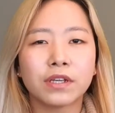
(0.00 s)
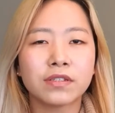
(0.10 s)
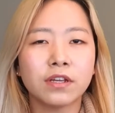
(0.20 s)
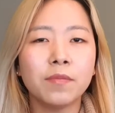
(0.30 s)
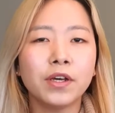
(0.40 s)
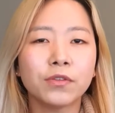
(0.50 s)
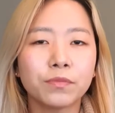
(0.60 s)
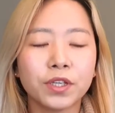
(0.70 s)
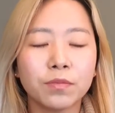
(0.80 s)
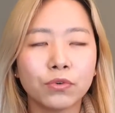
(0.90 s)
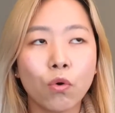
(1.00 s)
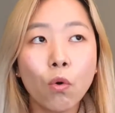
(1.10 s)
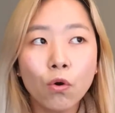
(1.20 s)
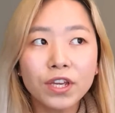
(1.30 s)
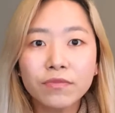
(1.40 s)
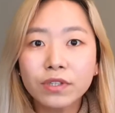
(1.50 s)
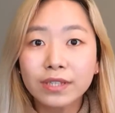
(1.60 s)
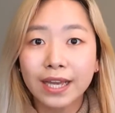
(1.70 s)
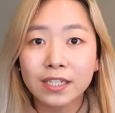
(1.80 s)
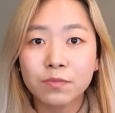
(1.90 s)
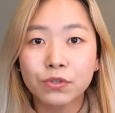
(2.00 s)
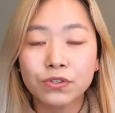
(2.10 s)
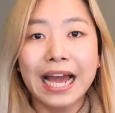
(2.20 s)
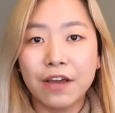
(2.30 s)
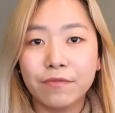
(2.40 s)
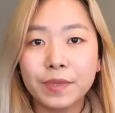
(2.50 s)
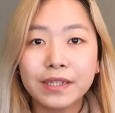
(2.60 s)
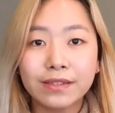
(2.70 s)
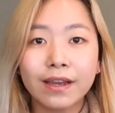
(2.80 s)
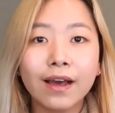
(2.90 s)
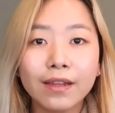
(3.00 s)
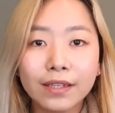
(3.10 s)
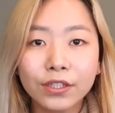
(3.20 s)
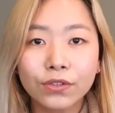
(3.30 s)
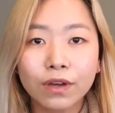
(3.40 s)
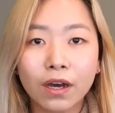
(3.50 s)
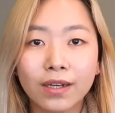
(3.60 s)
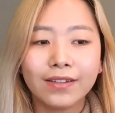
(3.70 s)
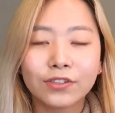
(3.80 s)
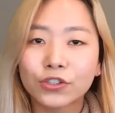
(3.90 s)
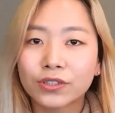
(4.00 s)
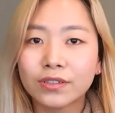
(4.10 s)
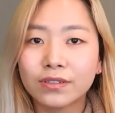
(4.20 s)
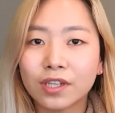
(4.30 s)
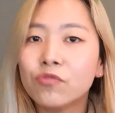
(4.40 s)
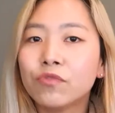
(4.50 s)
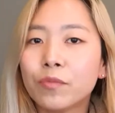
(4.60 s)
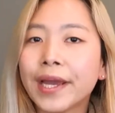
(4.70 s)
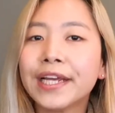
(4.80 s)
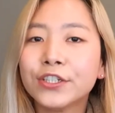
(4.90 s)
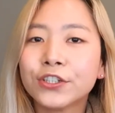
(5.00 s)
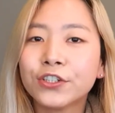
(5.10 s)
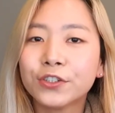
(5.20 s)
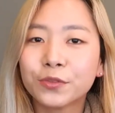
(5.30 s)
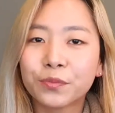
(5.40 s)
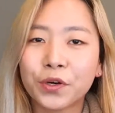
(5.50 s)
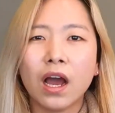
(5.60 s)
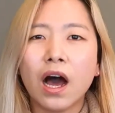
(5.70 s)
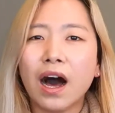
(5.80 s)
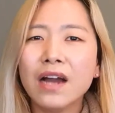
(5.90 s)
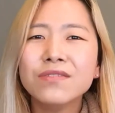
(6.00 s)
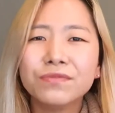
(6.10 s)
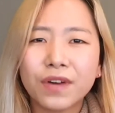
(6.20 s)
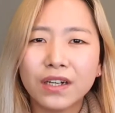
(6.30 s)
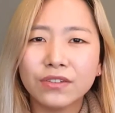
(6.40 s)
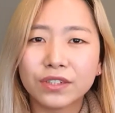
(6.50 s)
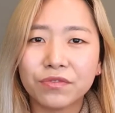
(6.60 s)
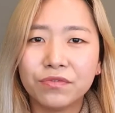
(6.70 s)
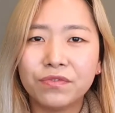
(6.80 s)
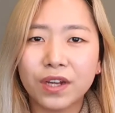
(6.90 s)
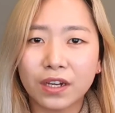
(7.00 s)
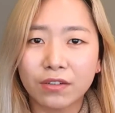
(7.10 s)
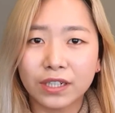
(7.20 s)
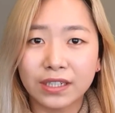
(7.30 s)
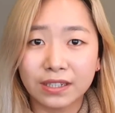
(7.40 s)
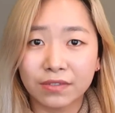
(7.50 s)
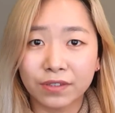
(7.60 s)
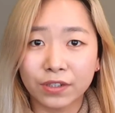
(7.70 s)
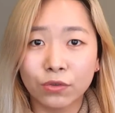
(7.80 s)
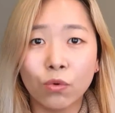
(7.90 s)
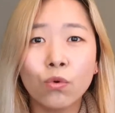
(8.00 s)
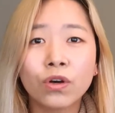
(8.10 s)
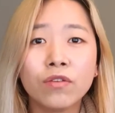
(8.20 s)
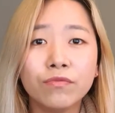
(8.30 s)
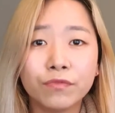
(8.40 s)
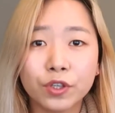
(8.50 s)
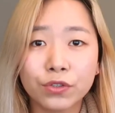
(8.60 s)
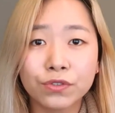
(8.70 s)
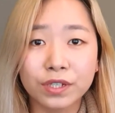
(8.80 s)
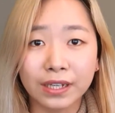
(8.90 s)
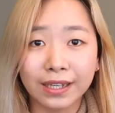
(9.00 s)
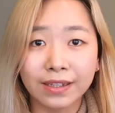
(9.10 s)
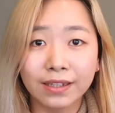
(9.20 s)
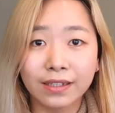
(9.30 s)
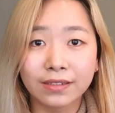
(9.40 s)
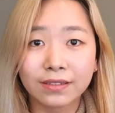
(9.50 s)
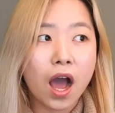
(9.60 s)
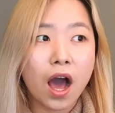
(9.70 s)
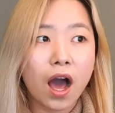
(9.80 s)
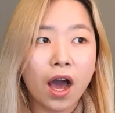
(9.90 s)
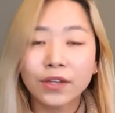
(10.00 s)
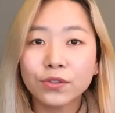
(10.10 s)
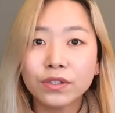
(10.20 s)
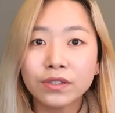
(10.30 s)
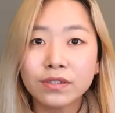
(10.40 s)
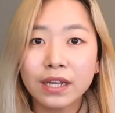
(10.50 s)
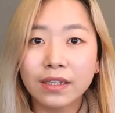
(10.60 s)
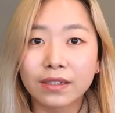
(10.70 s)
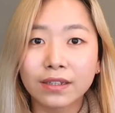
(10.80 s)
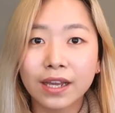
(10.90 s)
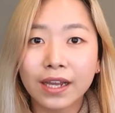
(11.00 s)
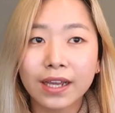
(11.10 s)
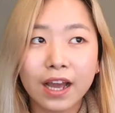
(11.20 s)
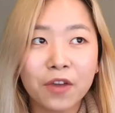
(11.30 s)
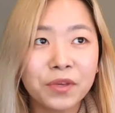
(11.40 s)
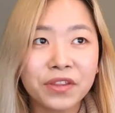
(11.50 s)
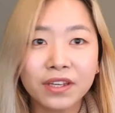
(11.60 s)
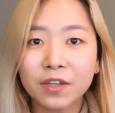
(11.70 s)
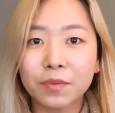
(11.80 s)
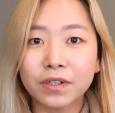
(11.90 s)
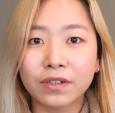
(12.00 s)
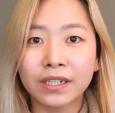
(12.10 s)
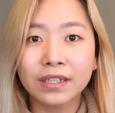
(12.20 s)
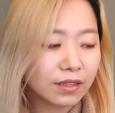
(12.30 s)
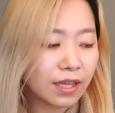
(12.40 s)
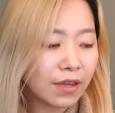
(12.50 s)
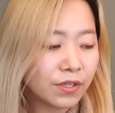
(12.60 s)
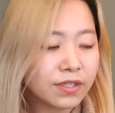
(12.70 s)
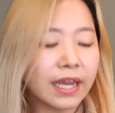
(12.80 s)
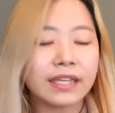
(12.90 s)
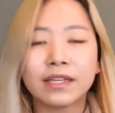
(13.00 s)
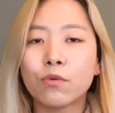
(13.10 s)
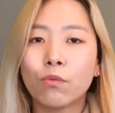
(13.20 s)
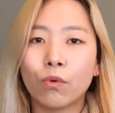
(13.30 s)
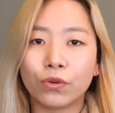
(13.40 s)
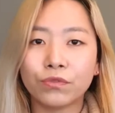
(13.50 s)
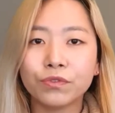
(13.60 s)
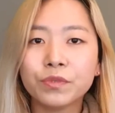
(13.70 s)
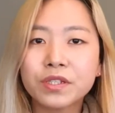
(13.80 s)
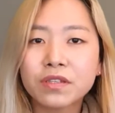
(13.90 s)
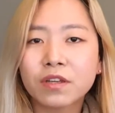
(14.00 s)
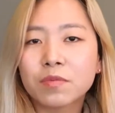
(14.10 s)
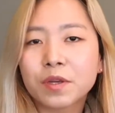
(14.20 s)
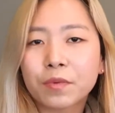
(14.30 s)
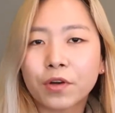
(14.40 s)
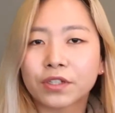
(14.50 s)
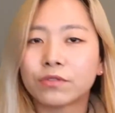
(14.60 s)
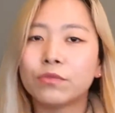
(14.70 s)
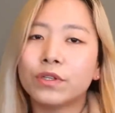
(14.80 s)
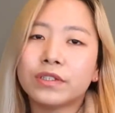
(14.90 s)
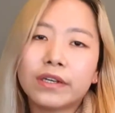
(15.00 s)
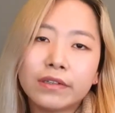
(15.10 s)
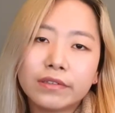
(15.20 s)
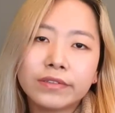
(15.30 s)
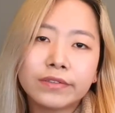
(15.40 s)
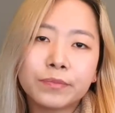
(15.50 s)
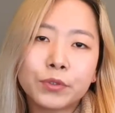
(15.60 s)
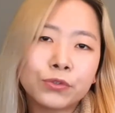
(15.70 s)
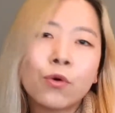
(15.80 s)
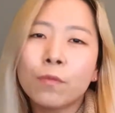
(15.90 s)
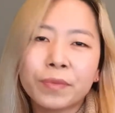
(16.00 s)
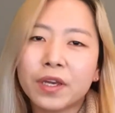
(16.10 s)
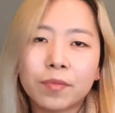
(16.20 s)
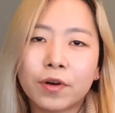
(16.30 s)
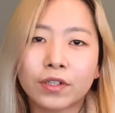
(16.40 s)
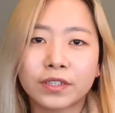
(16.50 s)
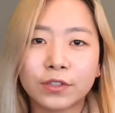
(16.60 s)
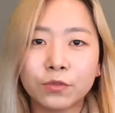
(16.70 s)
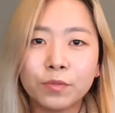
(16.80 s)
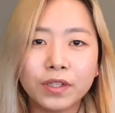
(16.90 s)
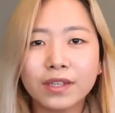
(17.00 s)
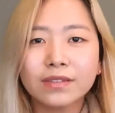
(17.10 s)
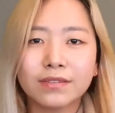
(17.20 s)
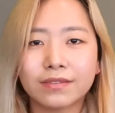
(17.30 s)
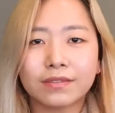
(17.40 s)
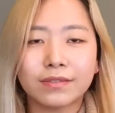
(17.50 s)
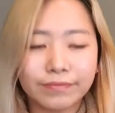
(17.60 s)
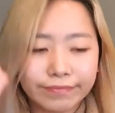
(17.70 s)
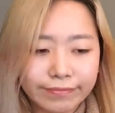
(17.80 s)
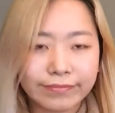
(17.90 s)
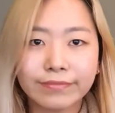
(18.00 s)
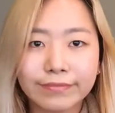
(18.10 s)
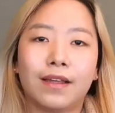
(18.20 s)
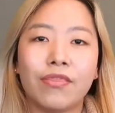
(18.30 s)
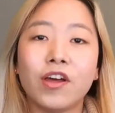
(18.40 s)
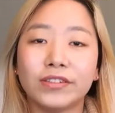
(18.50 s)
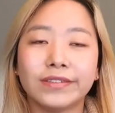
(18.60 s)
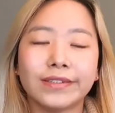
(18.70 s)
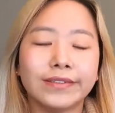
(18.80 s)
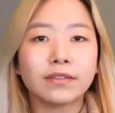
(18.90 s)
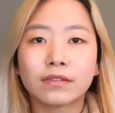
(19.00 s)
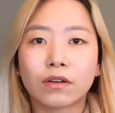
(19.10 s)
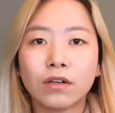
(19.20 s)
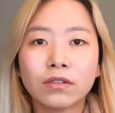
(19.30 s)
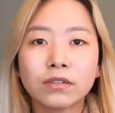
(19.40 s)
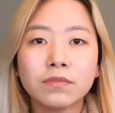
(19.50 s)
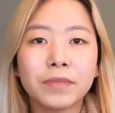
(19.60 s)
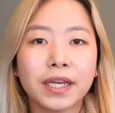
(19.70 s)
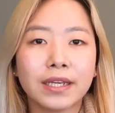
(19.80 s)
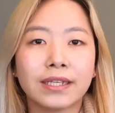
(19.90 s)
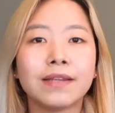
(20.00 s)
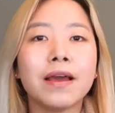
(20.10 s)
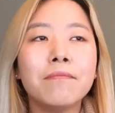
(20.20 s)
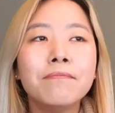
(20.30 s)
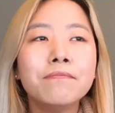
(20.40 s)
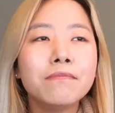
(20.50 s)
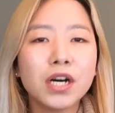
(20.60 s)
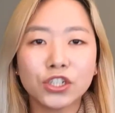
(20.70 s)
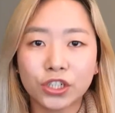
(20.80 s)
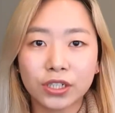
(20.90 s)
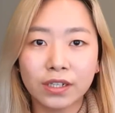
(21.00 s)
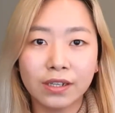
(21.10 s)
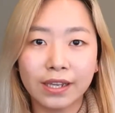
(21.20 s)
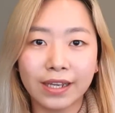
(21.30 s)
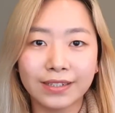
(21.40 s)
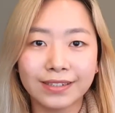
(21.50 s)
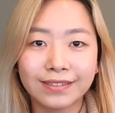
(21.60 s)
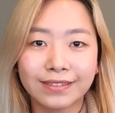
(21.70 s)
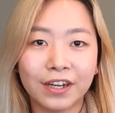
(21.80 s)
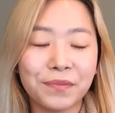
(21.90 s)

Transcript: some other people or even textbooks have been telling you guys certain informations, but I found it very difficult or confusing at least. I don't understand. Think about it. They are saying that one of them is a subject particle, one the other is a topic particle, but nonsense. So I'm gonna make it much clearer this time,